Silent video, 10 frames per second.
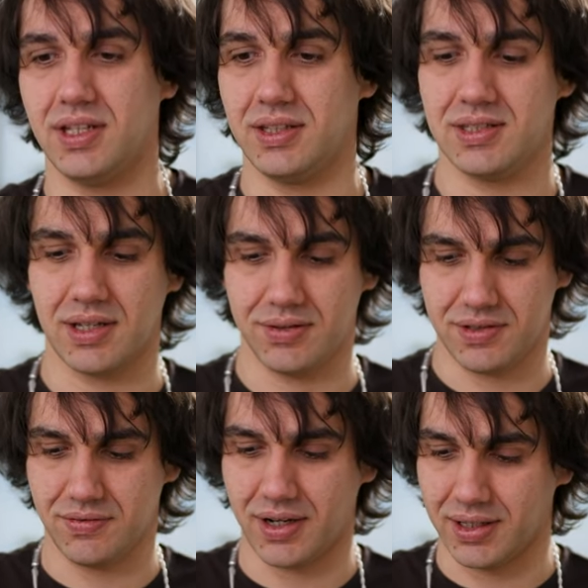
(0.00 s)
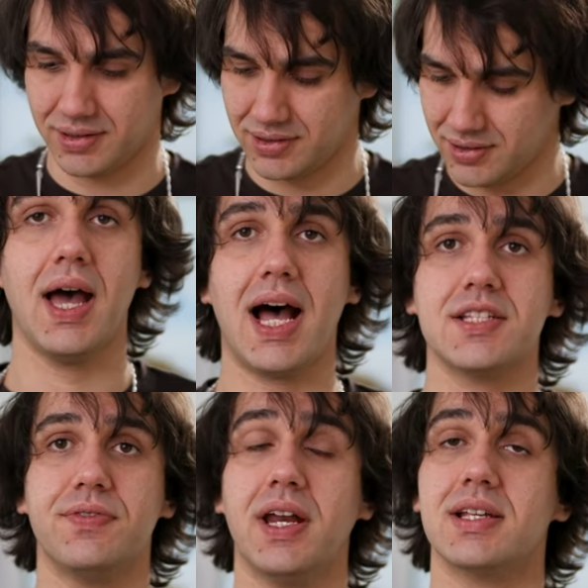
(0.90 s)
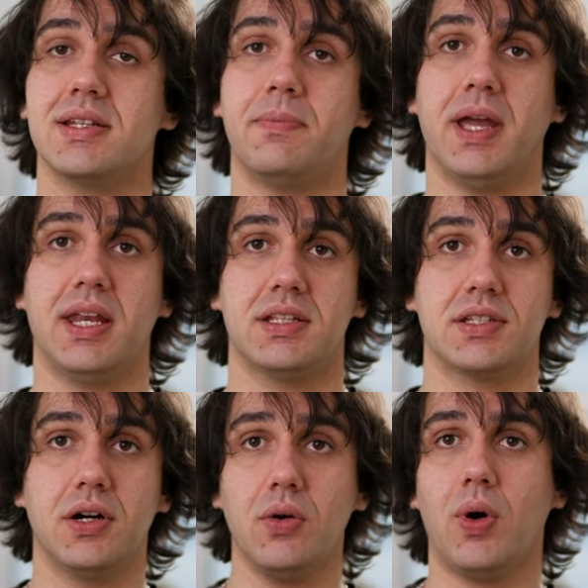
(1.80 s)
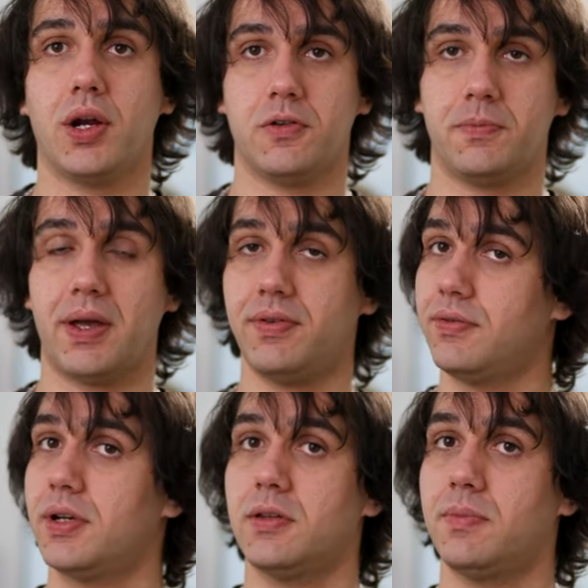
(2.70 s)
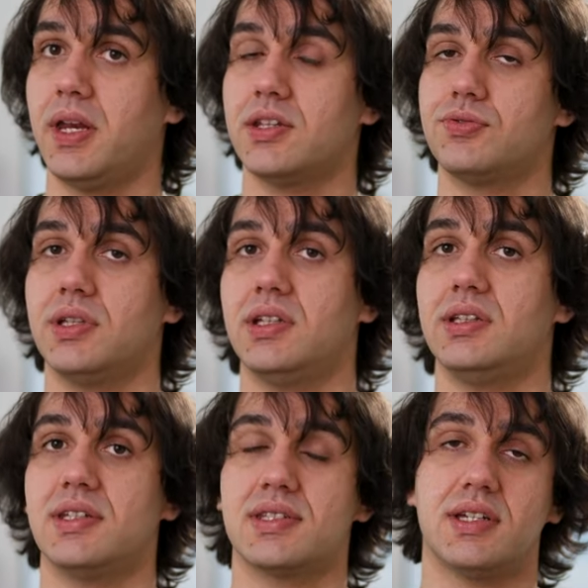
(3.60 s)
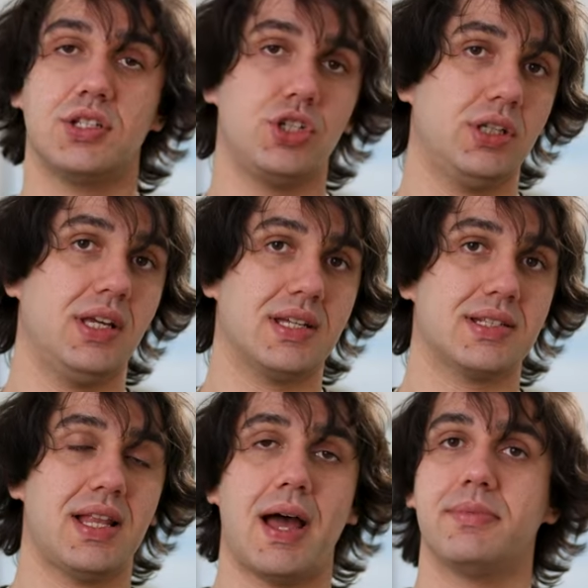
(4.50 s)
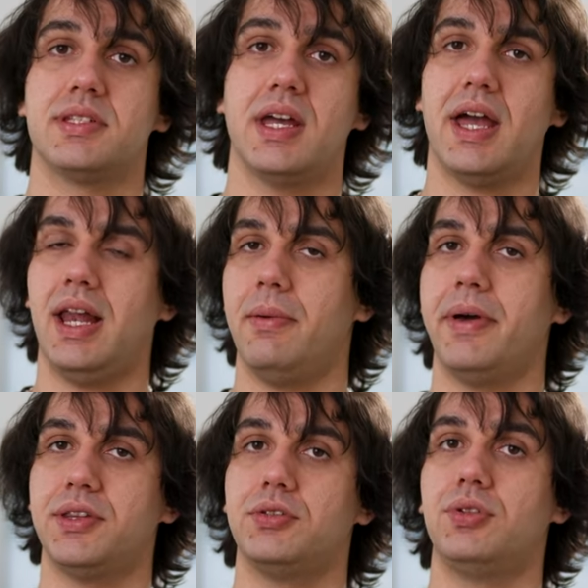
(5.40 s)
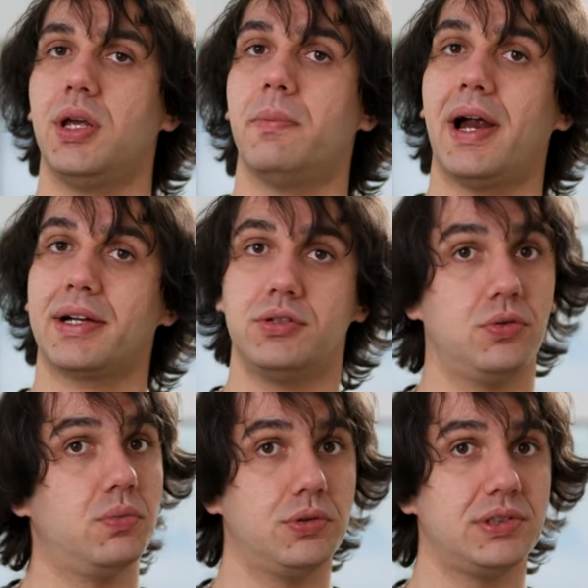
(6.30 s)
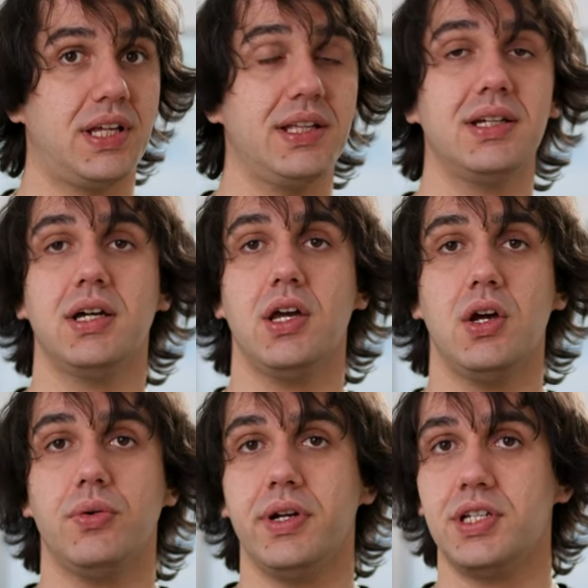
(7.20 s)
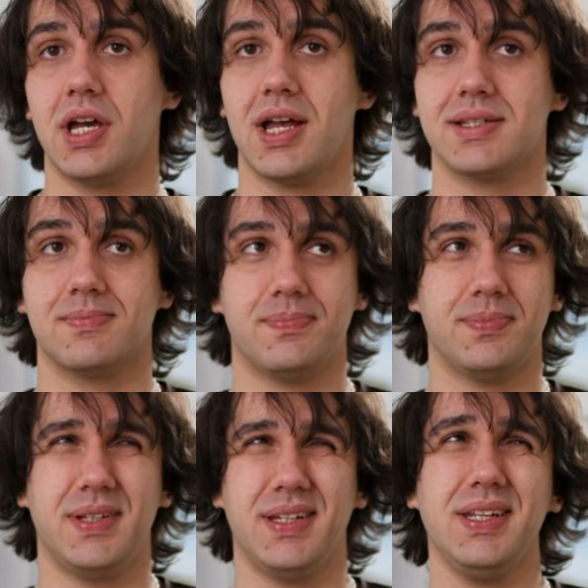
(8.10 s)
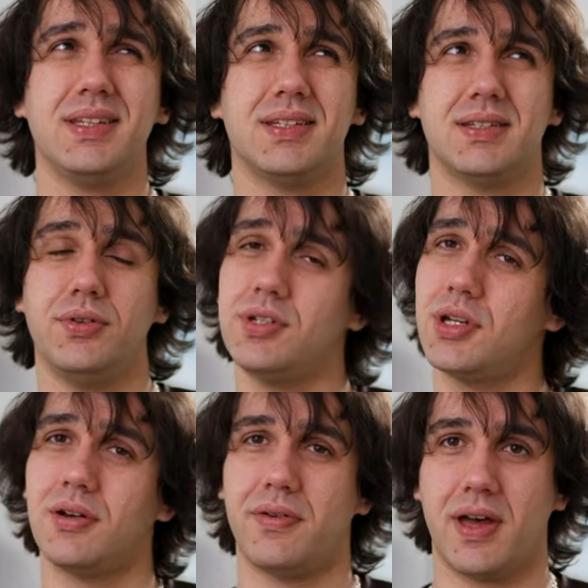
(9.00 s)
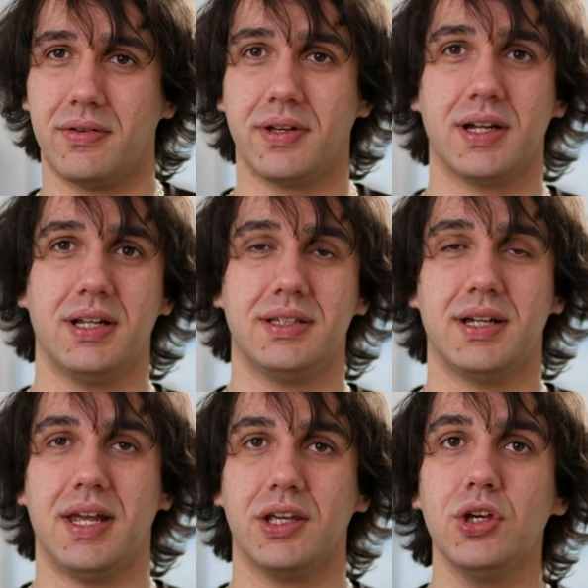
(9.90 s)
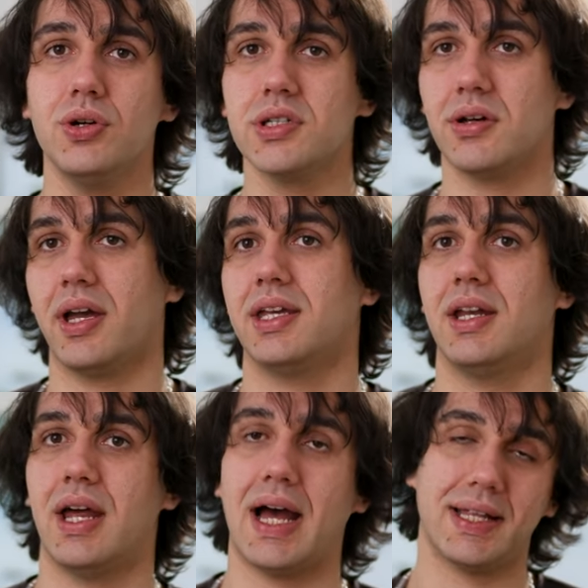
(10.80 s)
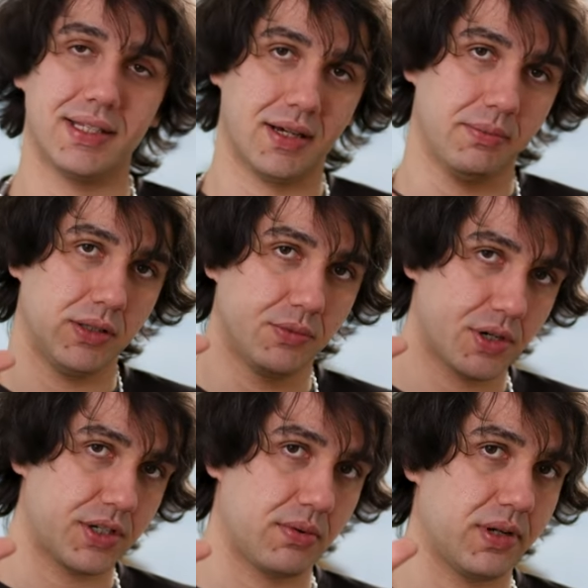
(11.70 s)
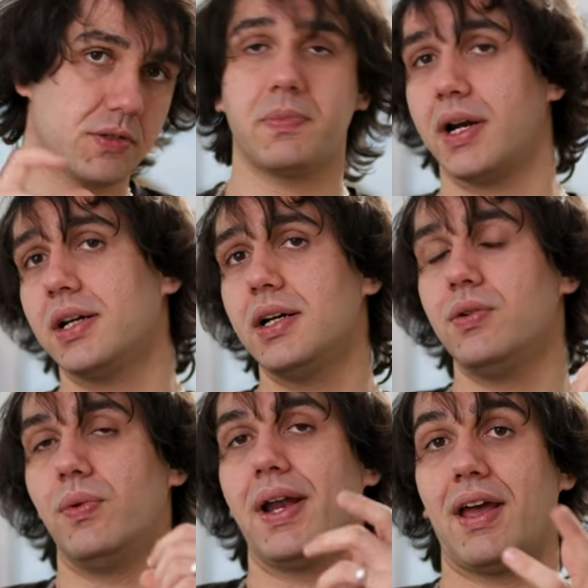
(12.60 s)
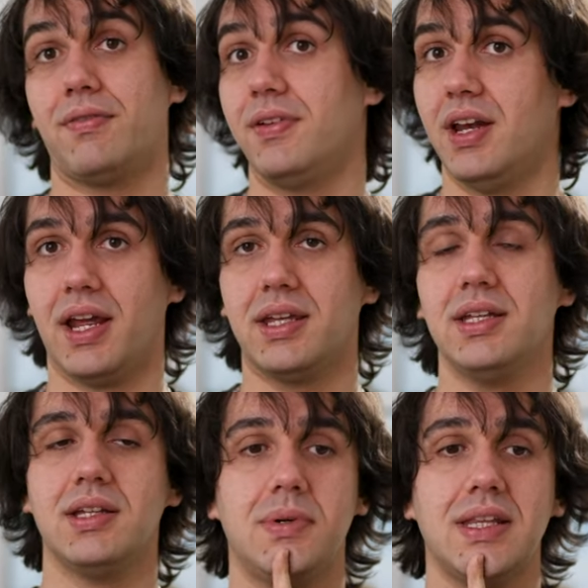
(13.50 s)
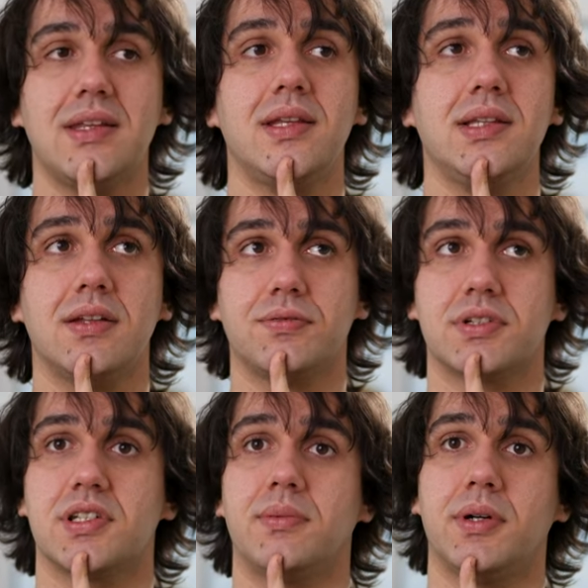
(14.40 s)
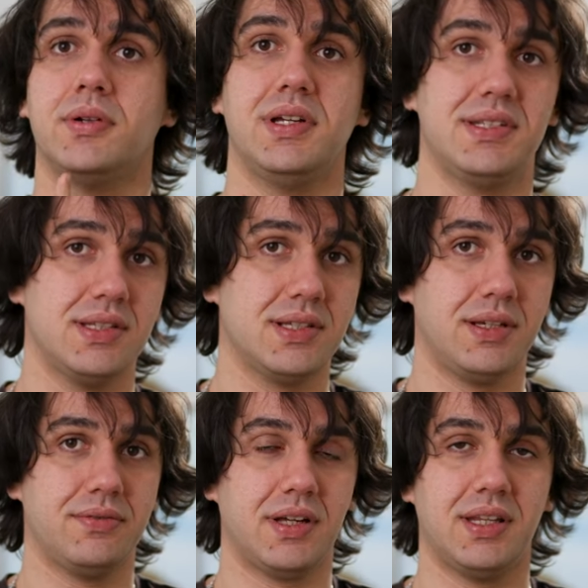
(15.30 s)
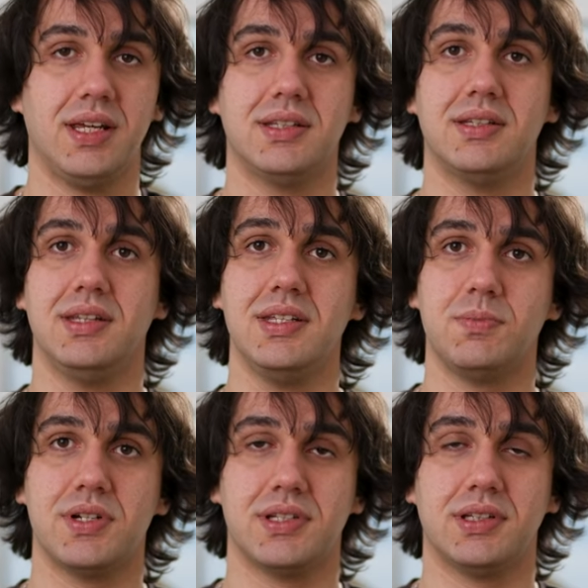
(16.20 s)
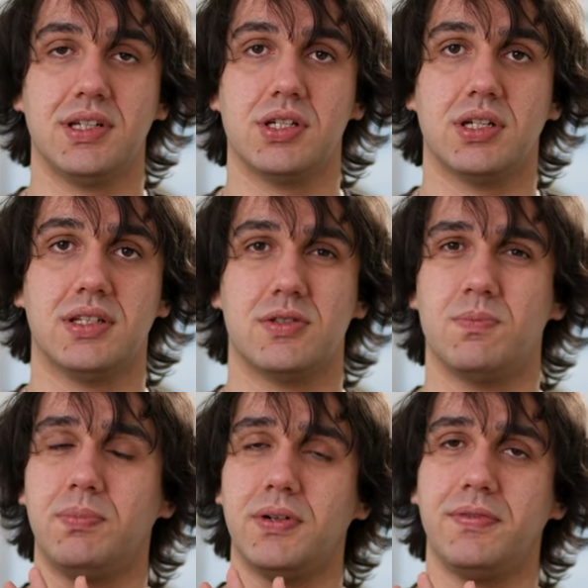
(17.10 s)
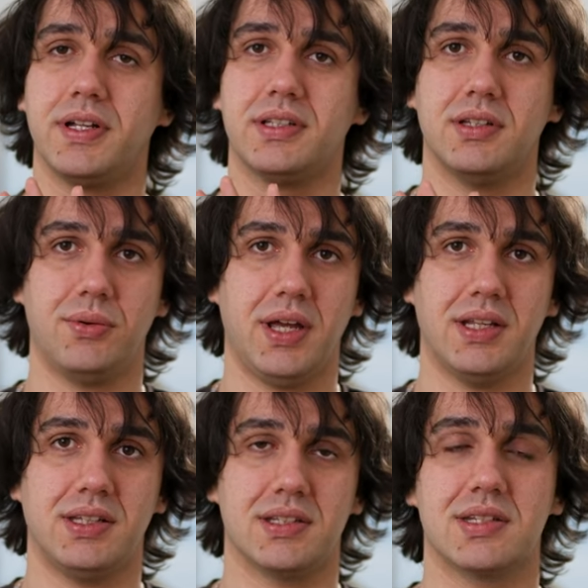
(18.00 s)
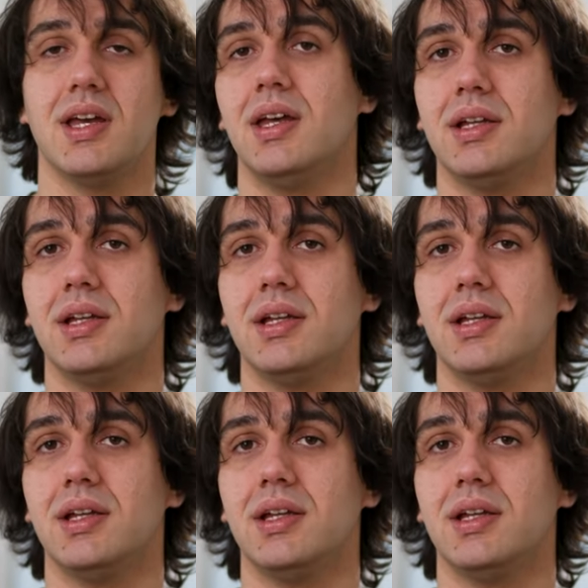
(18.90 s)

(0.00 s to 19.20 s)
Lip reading: than the Soundz Avant. As far as the pairings go, one of my favorite pairings with it is the GDS Labs Element 3 Mark II Boosted, which has the neat feature of having a little EQ so I can add a bit more treble sparkle when I feel like it. But I think that for someone who is easily fatigued, this presentation is perfect the way it is.